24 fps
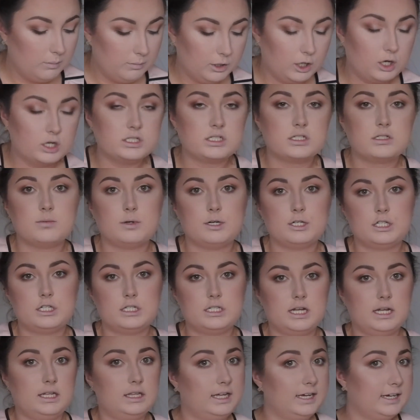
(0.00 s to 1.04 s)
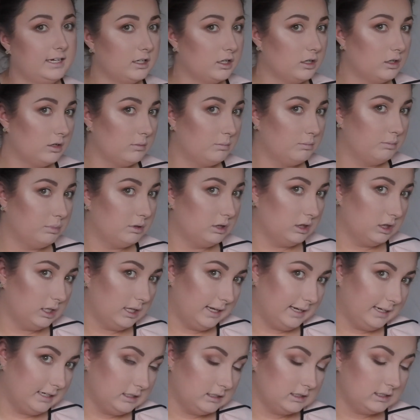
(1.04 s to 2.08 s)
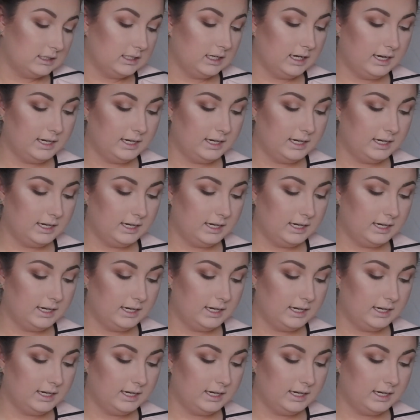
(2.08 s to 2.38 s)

because as much as I like a blinding